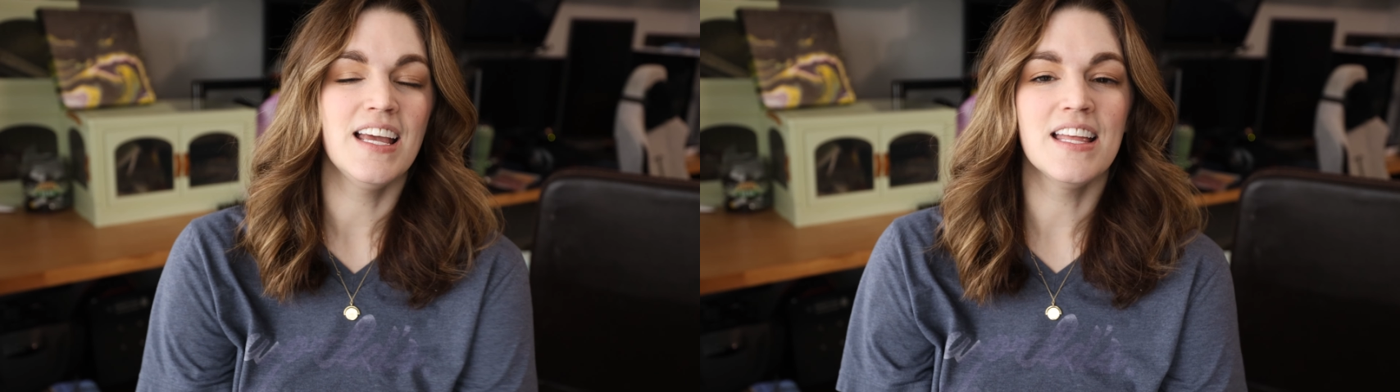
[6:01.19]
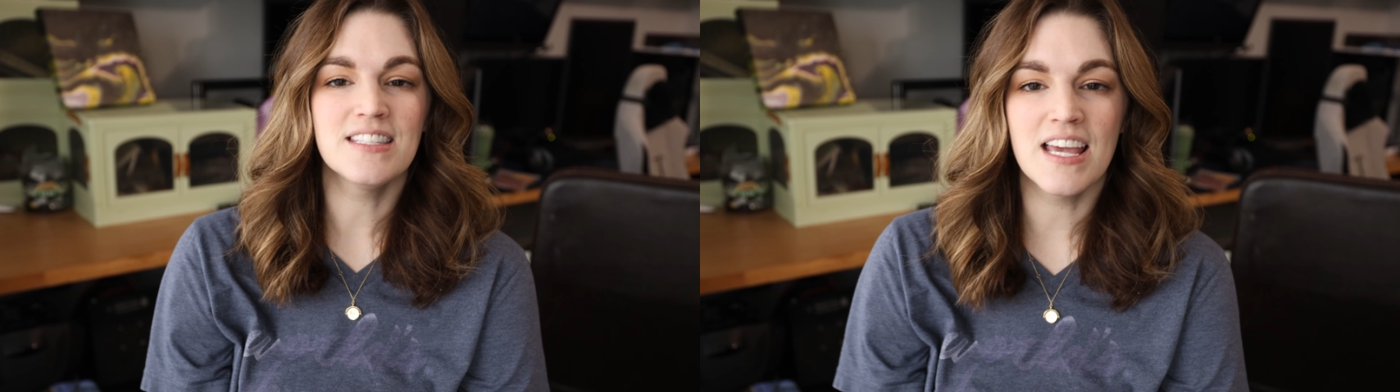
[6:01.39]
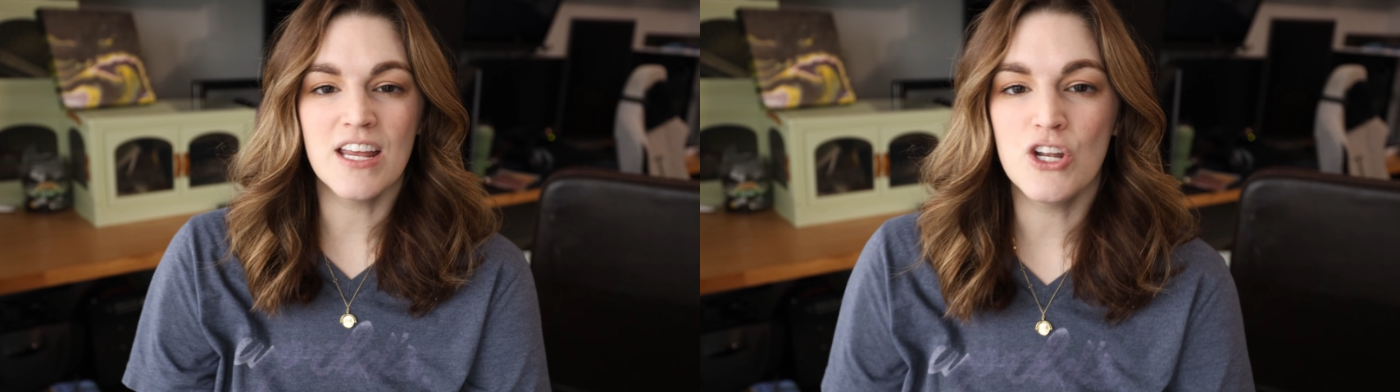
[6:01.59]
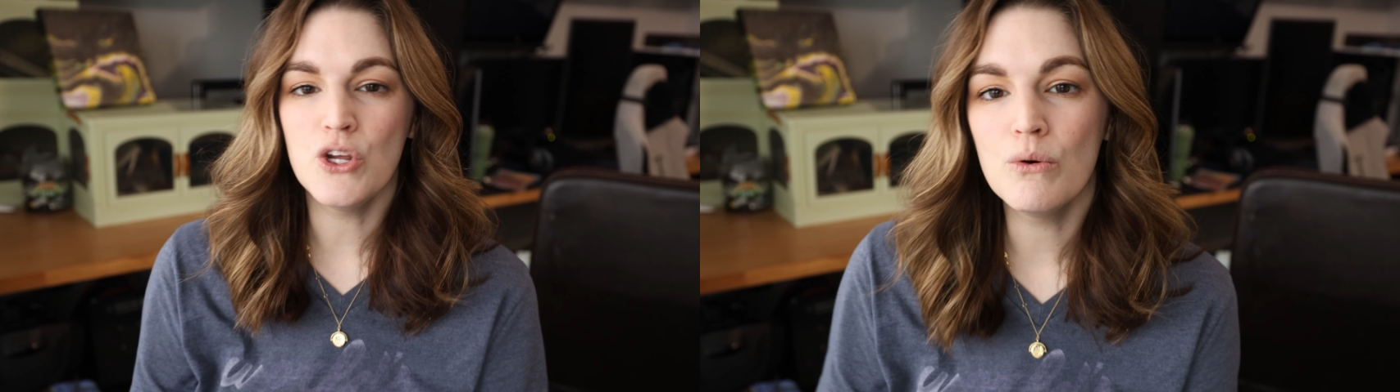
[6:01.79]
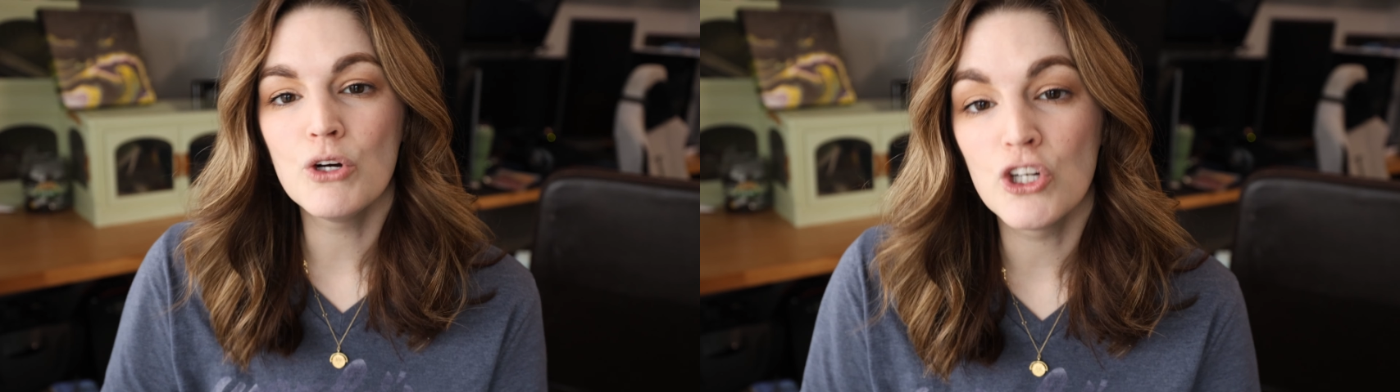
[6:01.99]
it's a
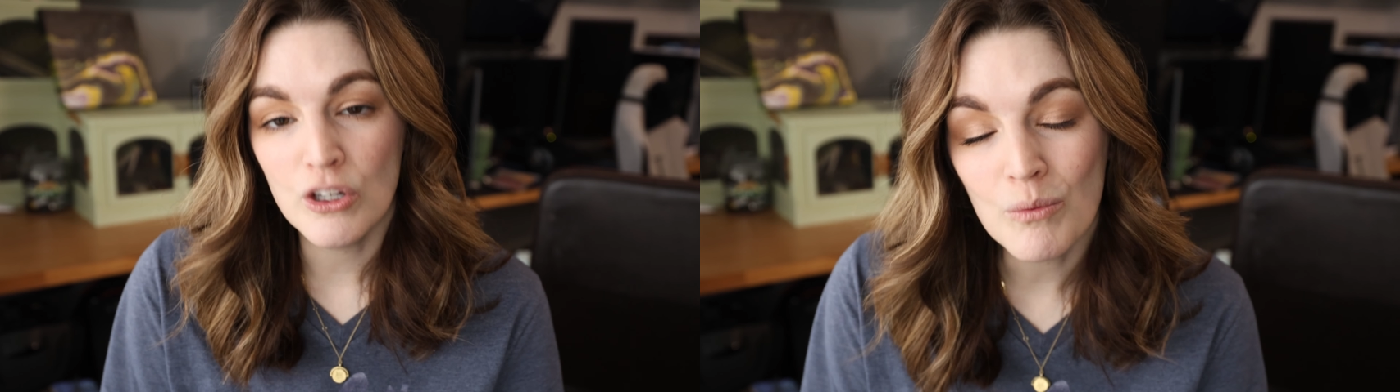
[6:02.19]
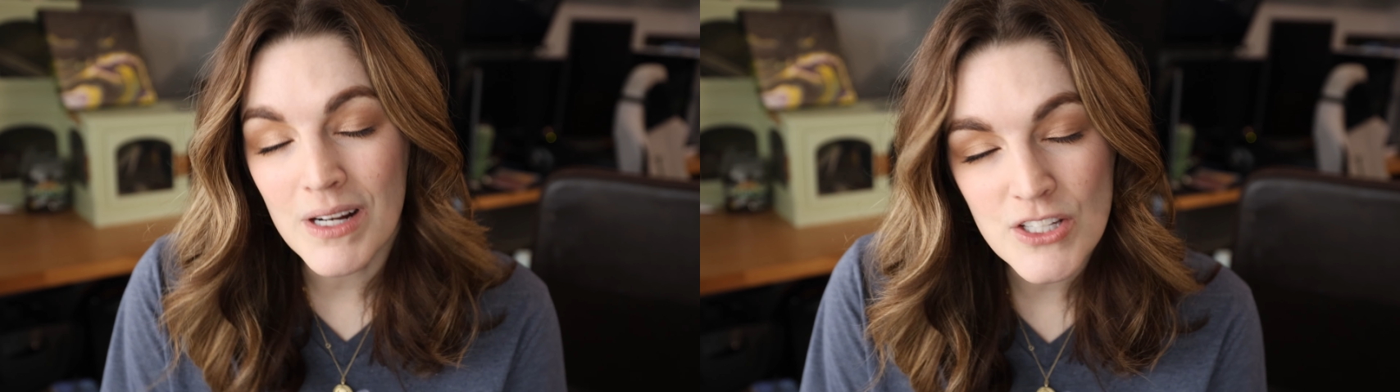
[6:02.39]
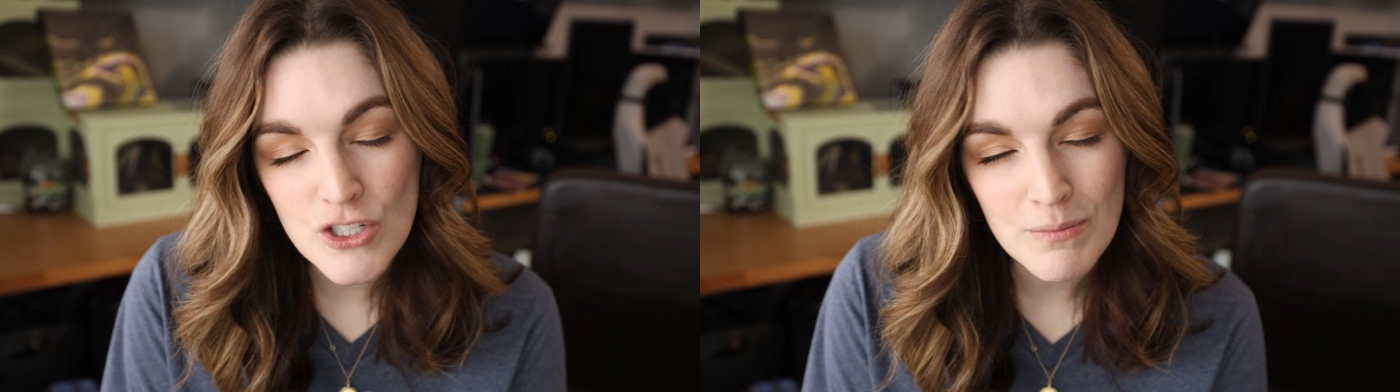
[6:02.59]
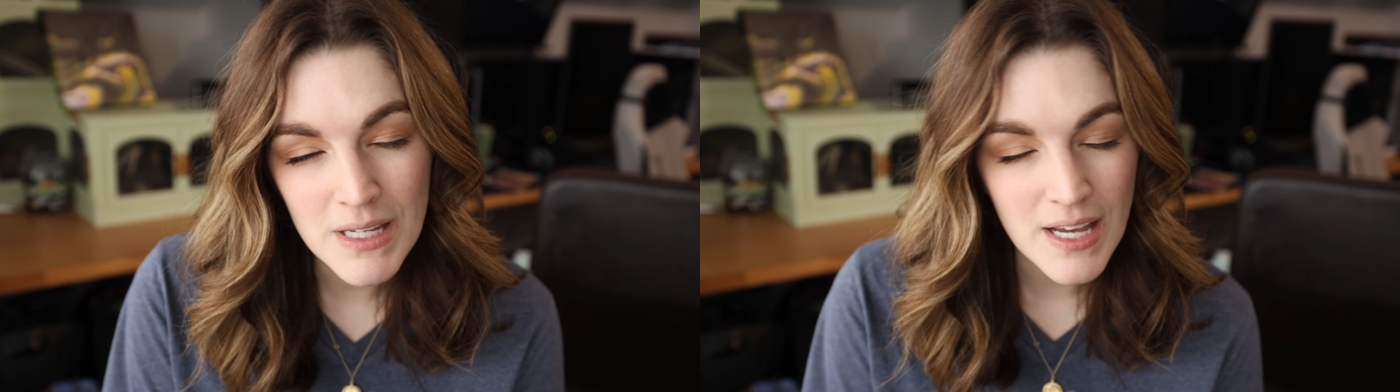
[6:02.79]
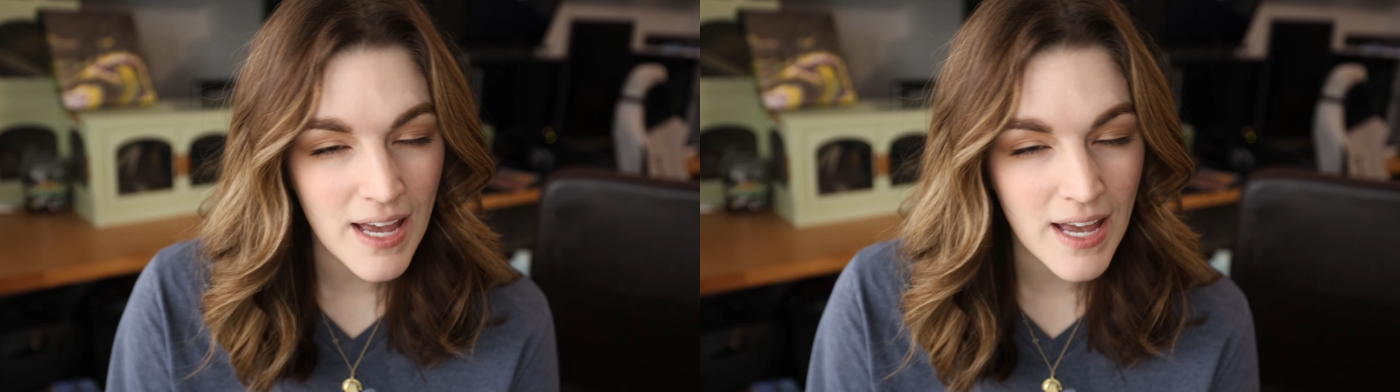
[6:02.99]
newer one to me.